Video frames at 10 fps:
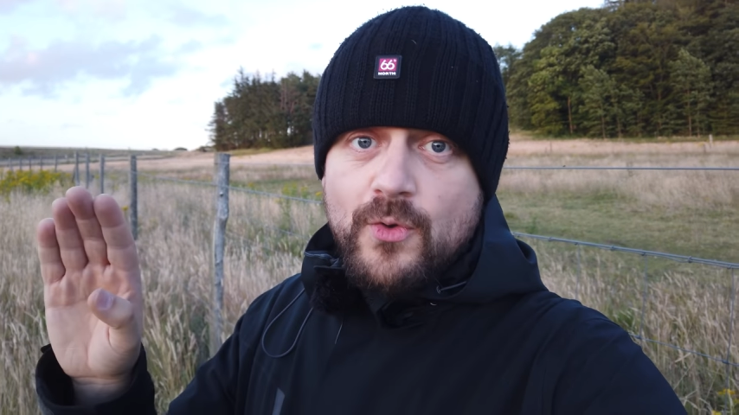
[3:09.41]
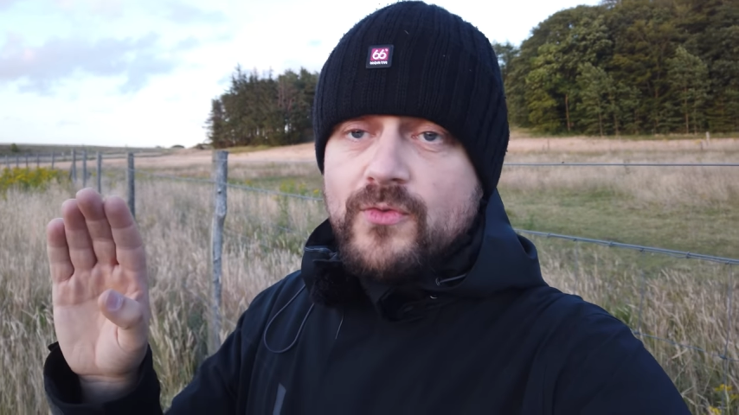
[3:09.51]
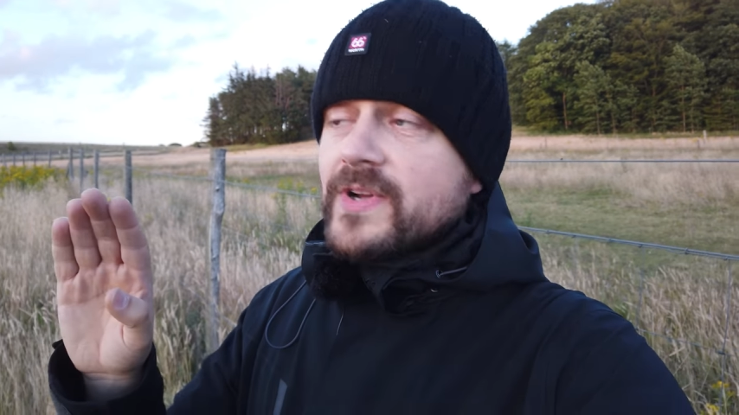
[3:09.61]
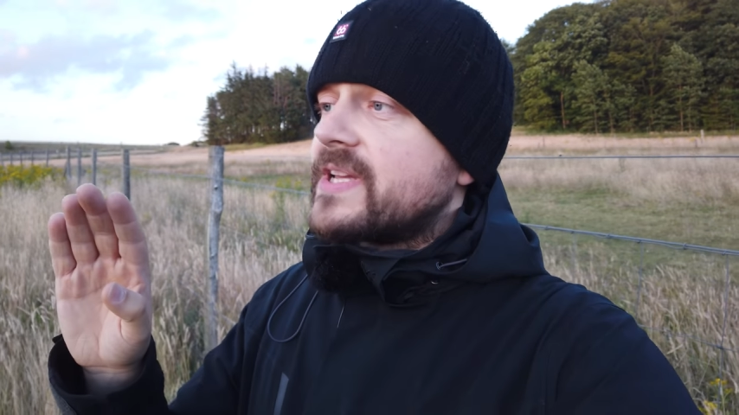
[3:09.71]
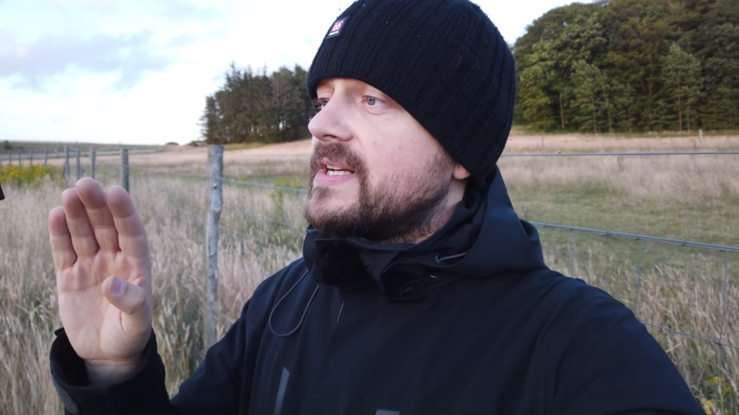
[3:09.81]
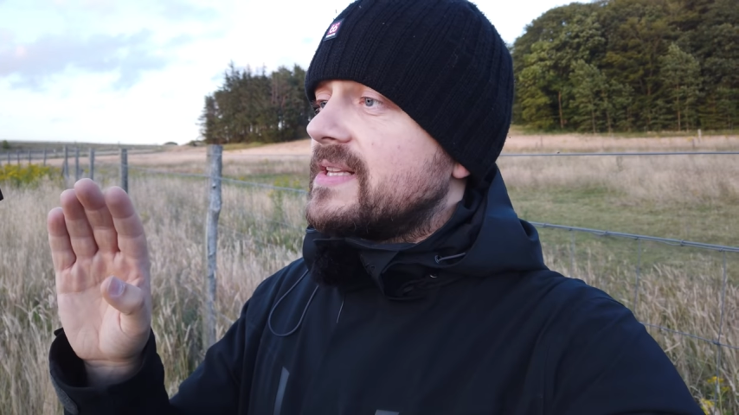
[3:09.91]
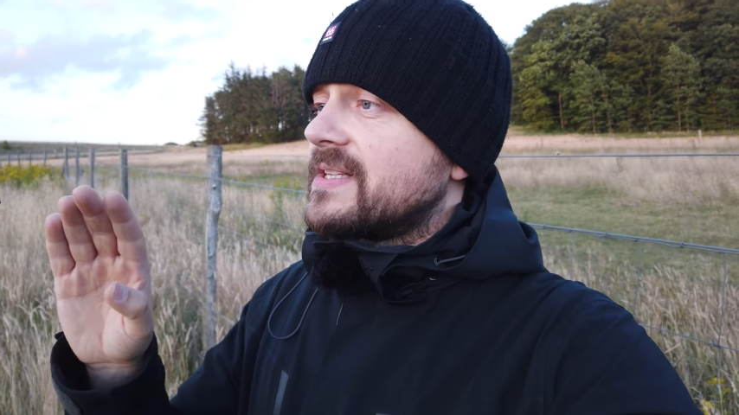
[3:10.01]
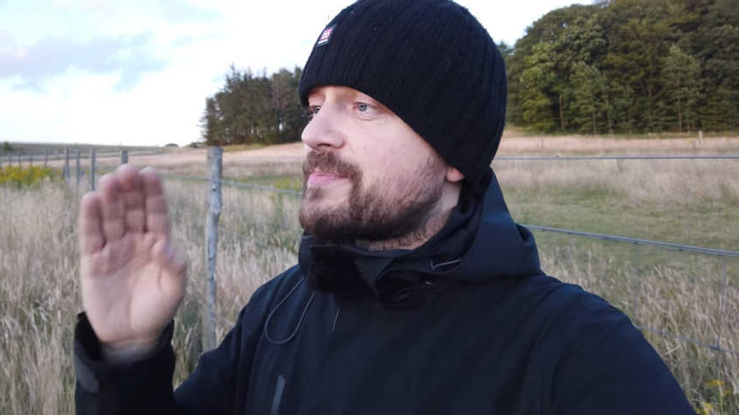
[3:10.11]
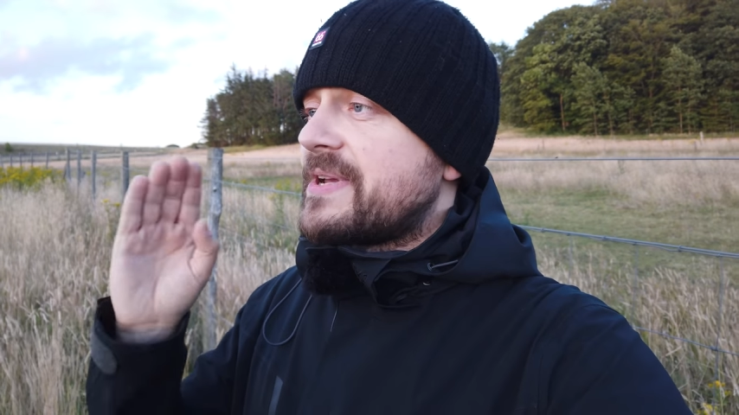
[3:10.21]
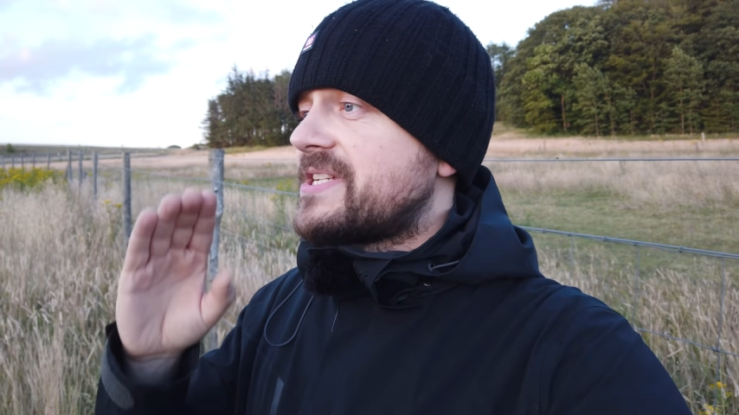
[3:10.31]

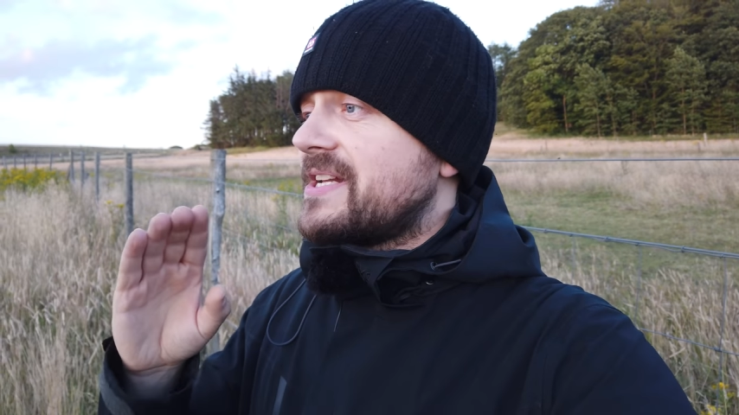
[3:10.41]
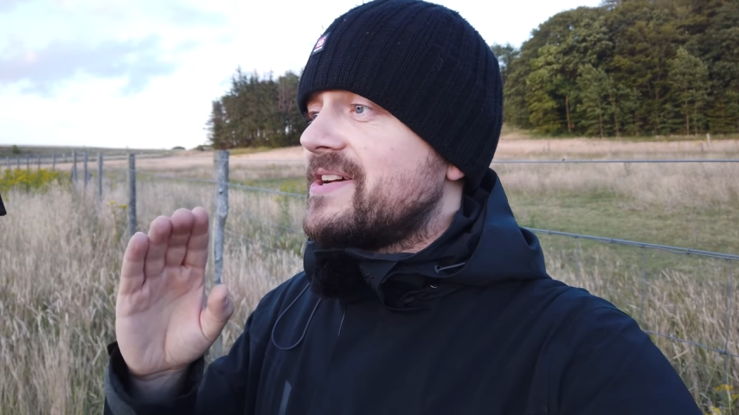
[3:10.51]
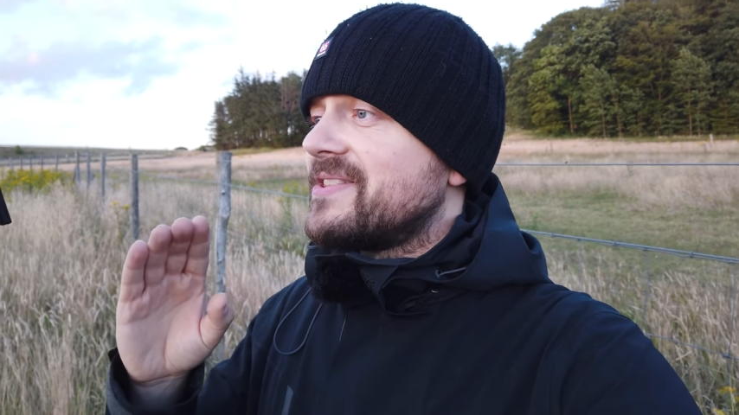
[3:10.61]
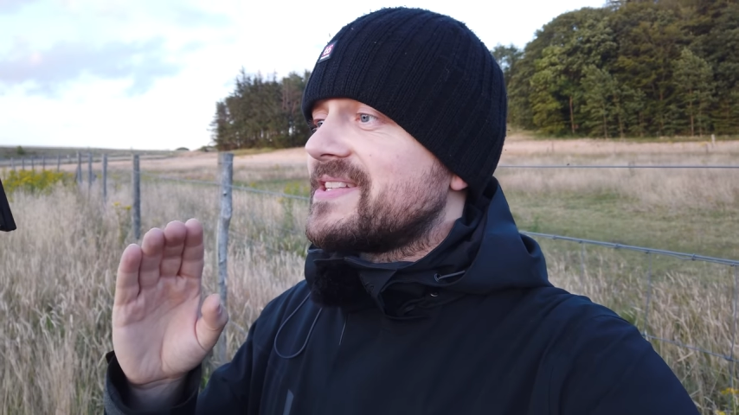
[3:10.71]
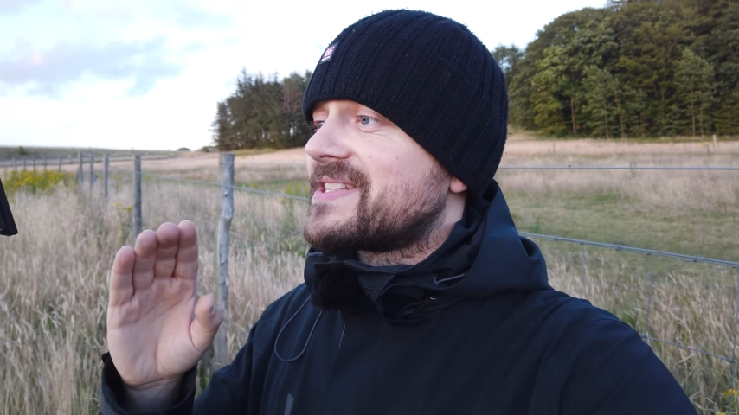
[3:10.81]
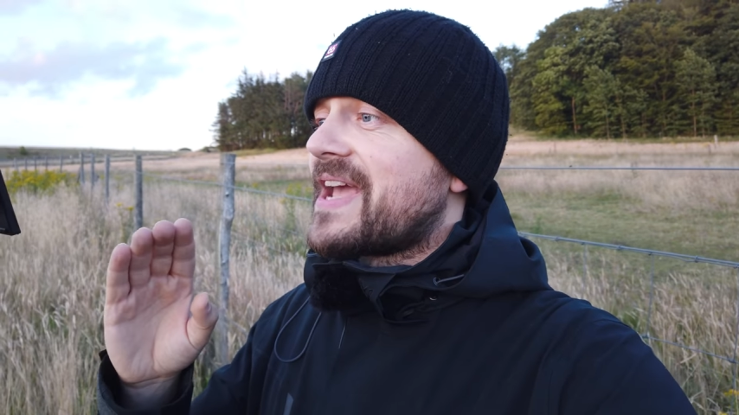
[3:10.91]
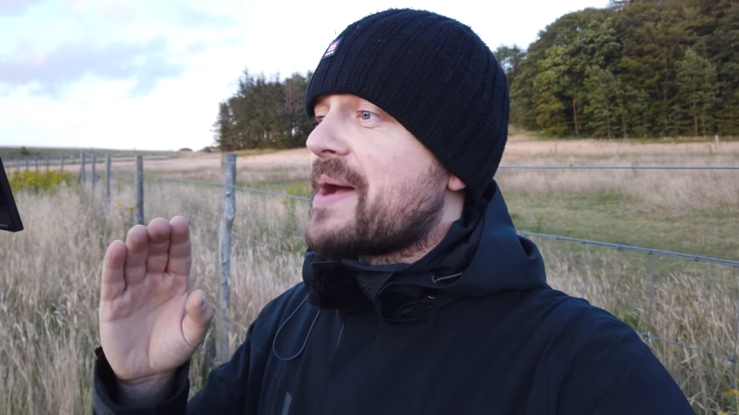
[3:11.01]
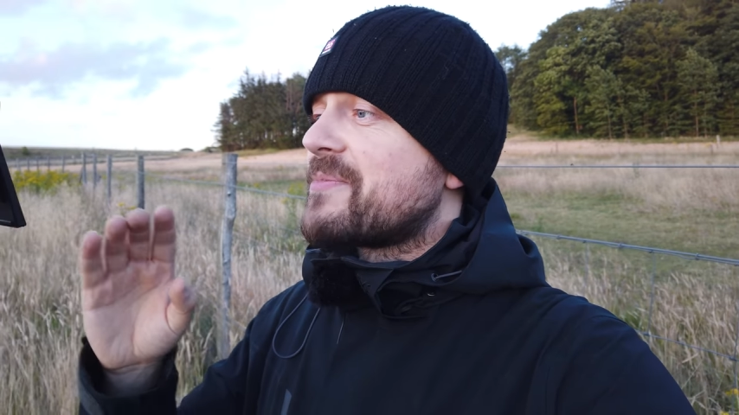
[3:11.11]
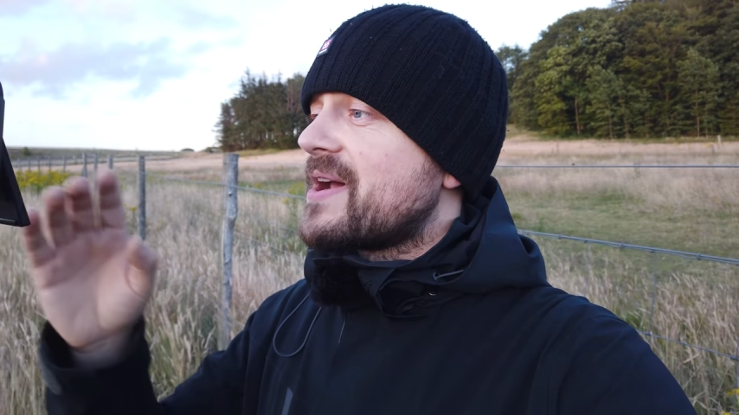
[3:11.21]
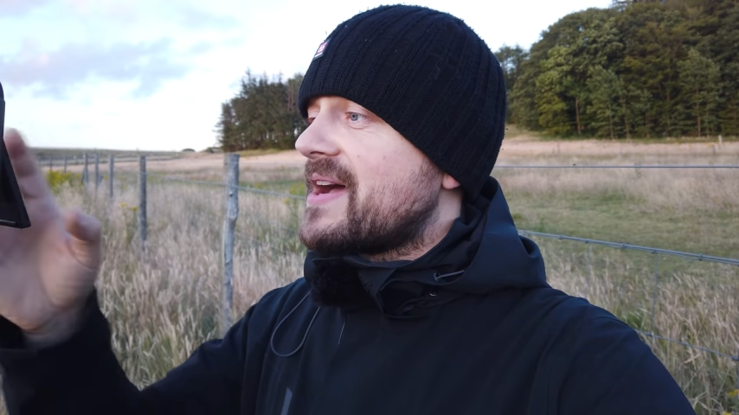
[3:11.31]
overkill, especially on this
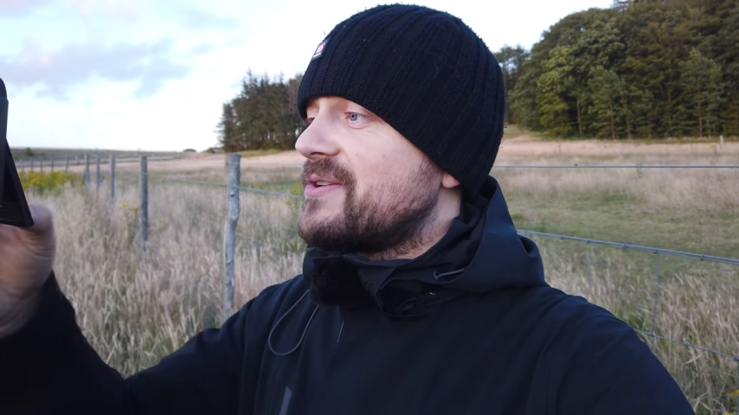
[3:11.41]
camera.